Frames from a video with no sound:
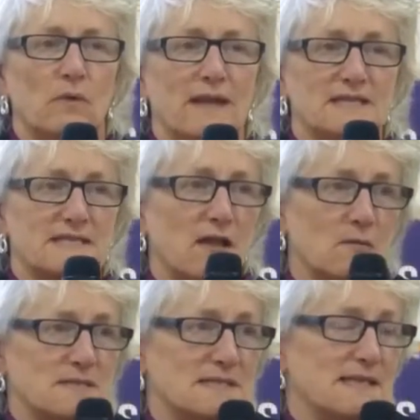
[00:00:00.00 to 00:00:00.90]
He's
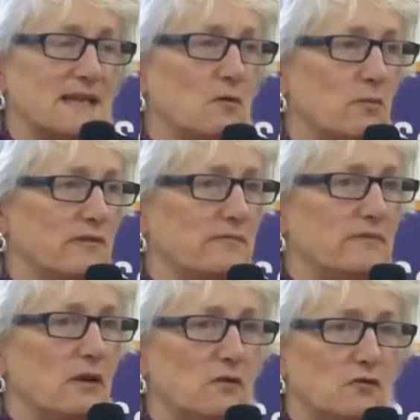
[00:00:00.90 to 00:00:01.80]
helped us link
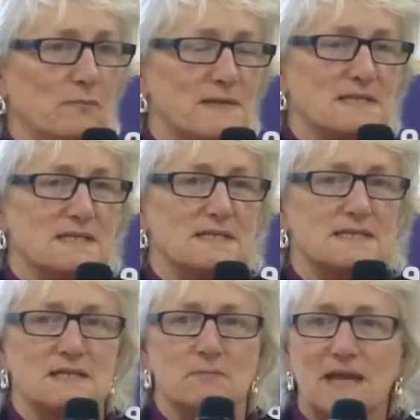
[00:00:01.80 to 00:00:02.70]
with local
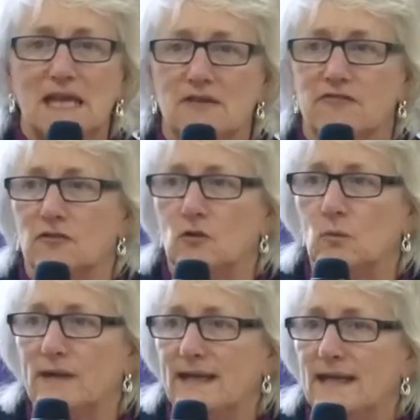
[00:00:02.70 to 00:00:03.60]
businesses in a
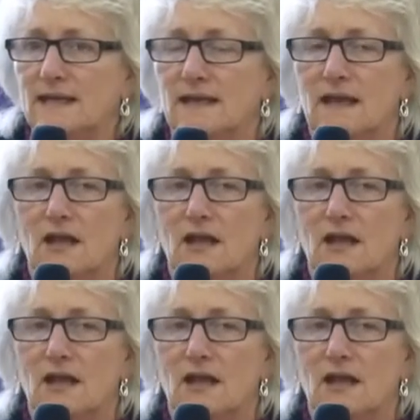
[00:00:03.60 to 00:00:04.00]
meaningful way.